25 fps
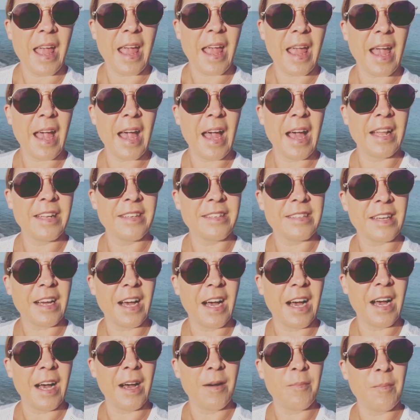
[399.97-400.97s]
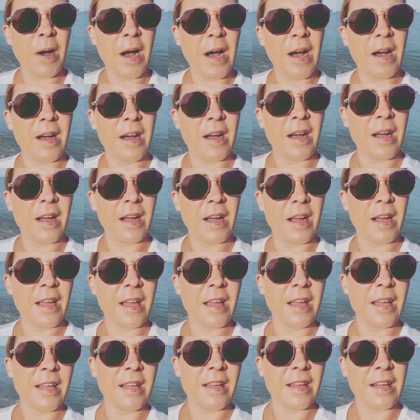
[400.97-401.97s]
And
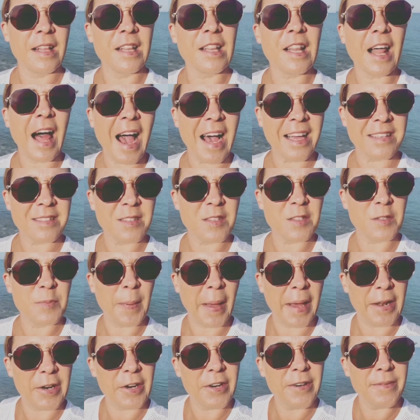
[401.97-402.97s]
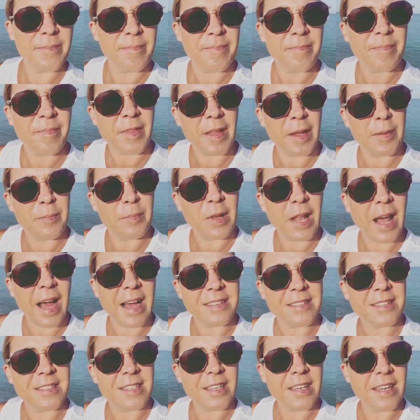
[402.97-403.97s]
glass is better than
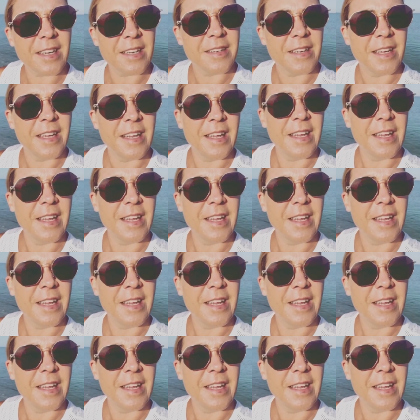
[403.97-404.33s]
plastic.